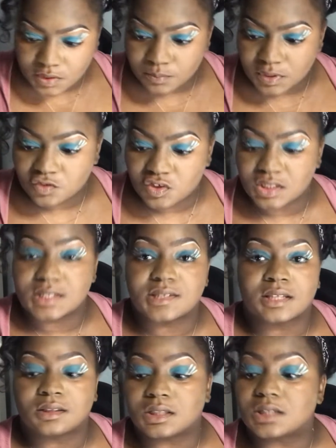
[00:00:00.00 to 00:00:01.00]
so I'm actually gonna
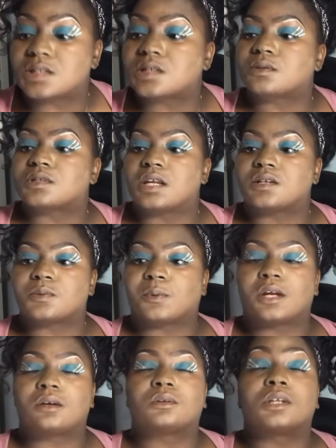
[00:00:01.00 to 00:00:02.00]
set this setting
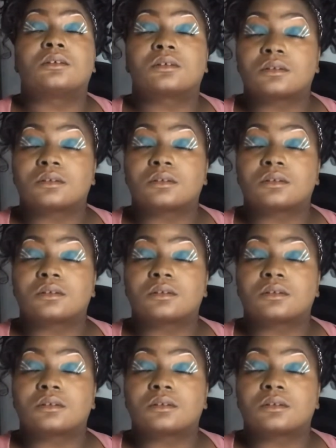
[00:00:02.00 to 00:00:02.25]
spray. Hold on.